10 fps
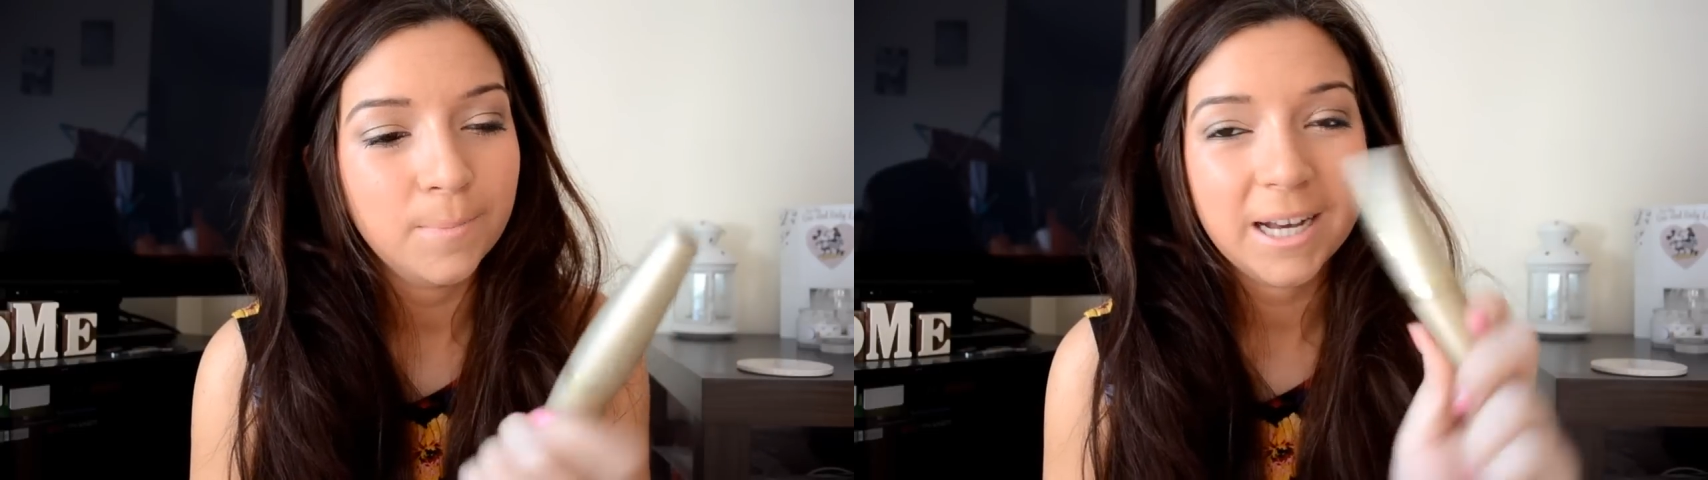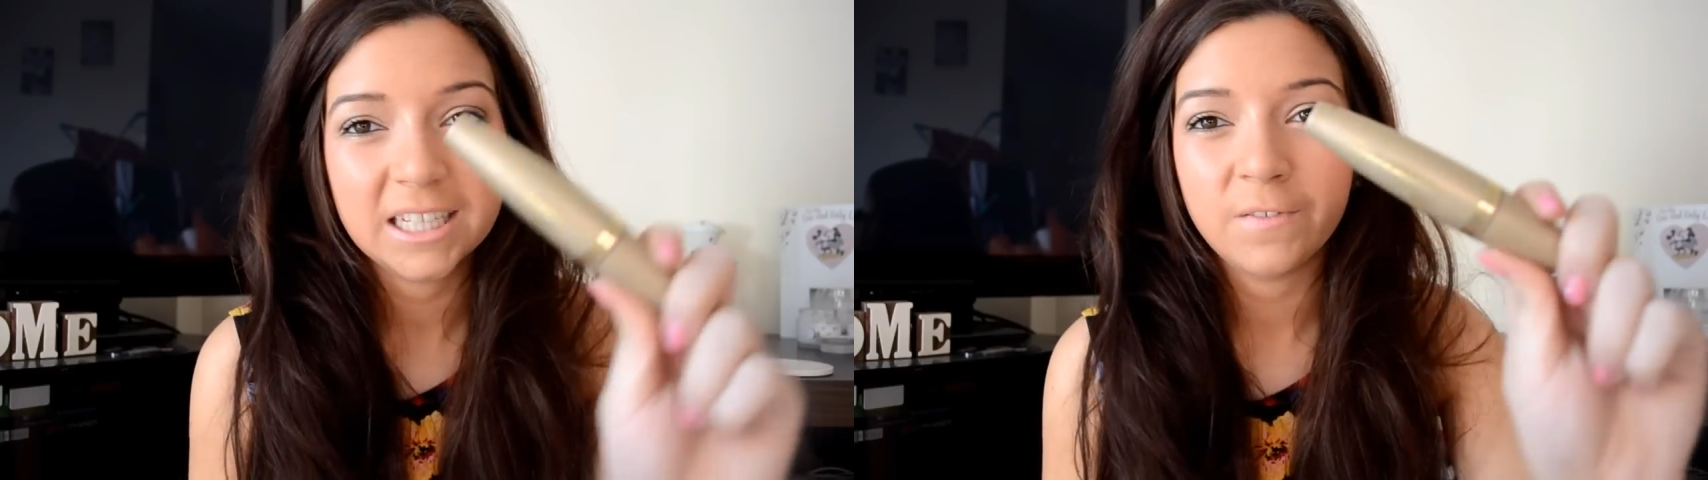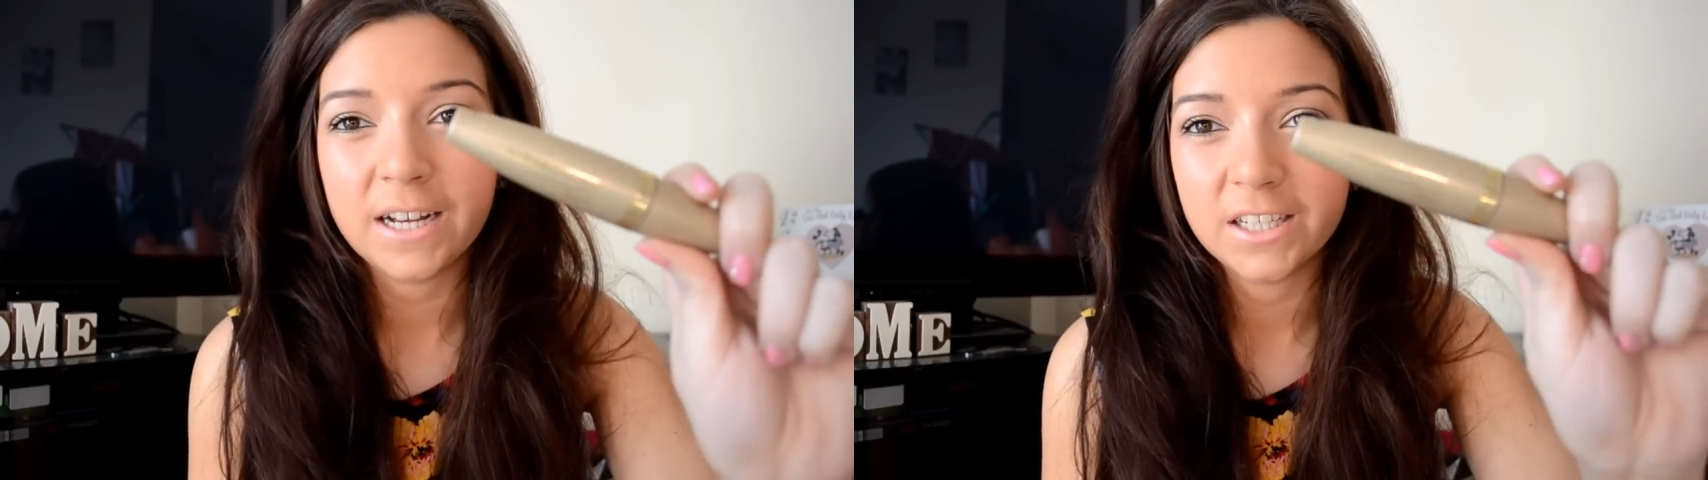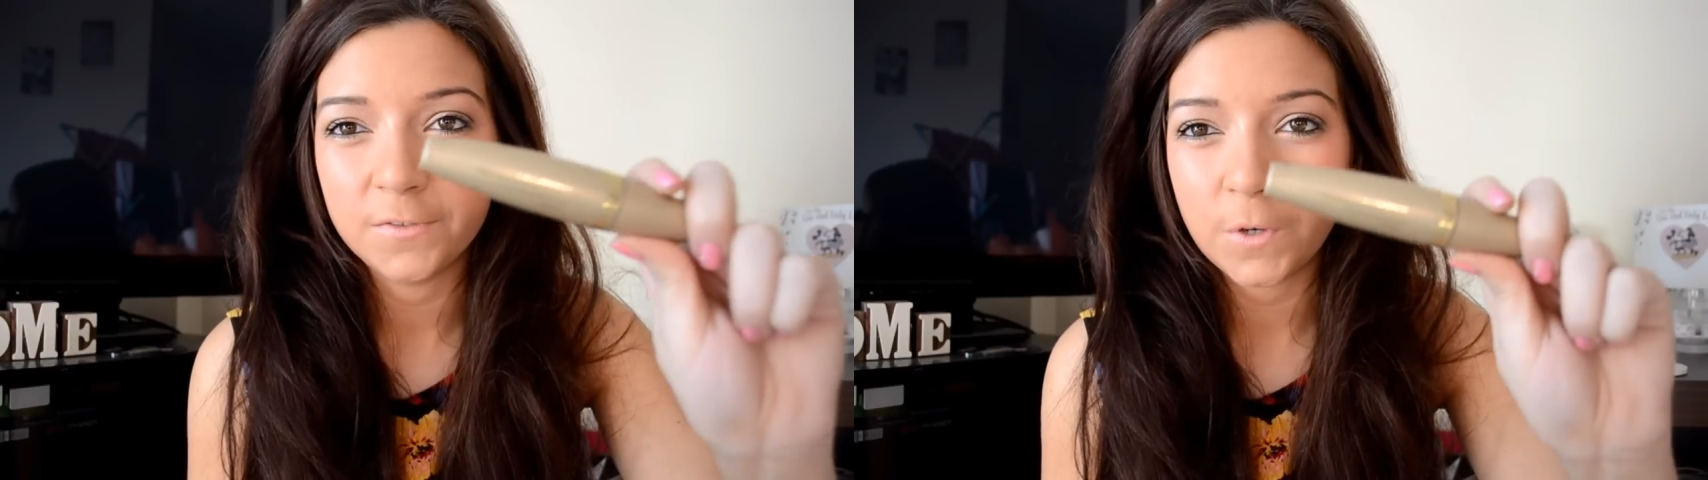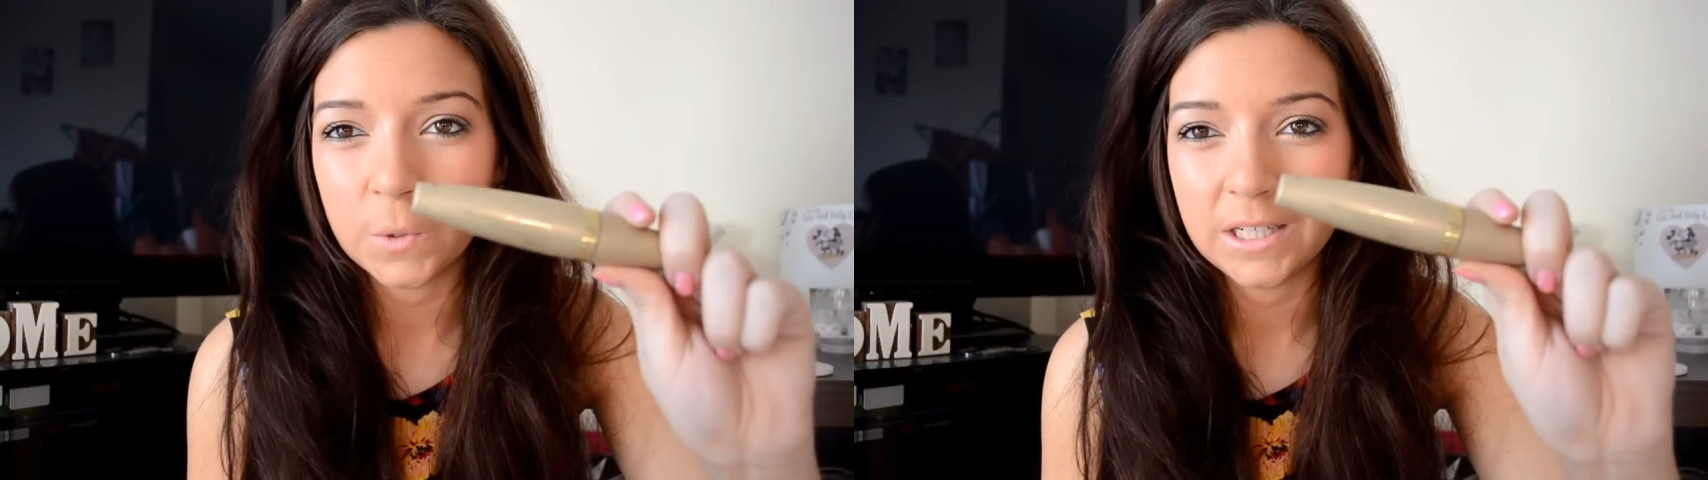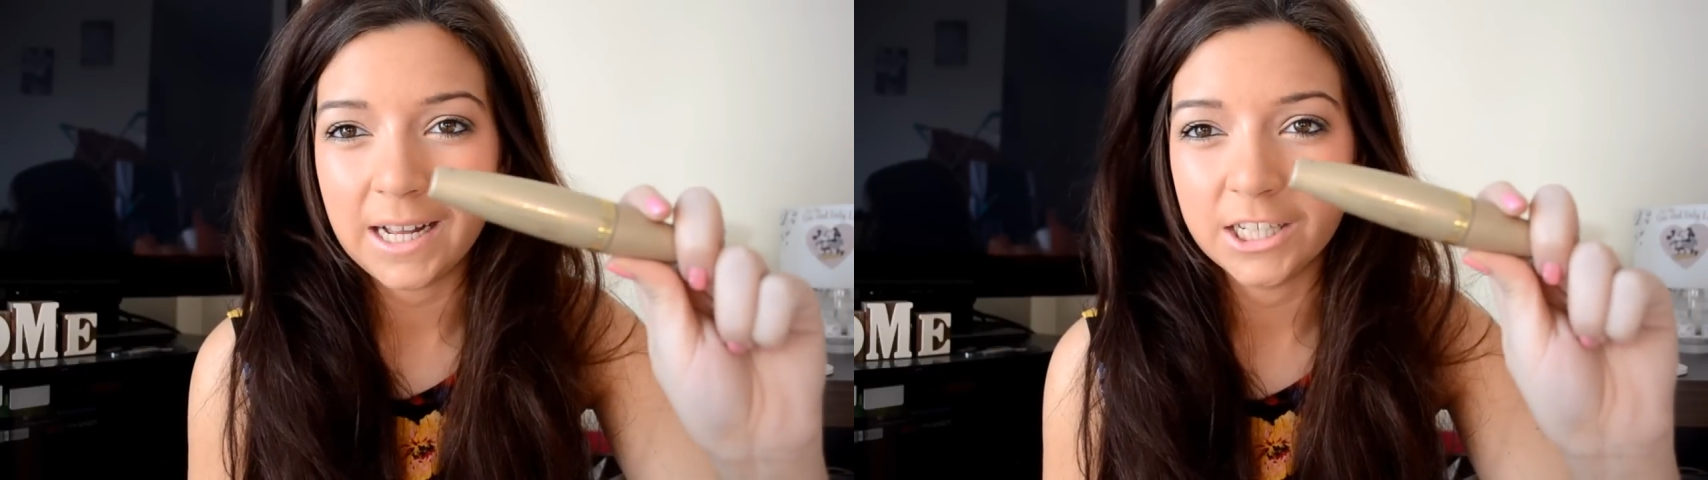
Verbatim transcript: the Max Factor False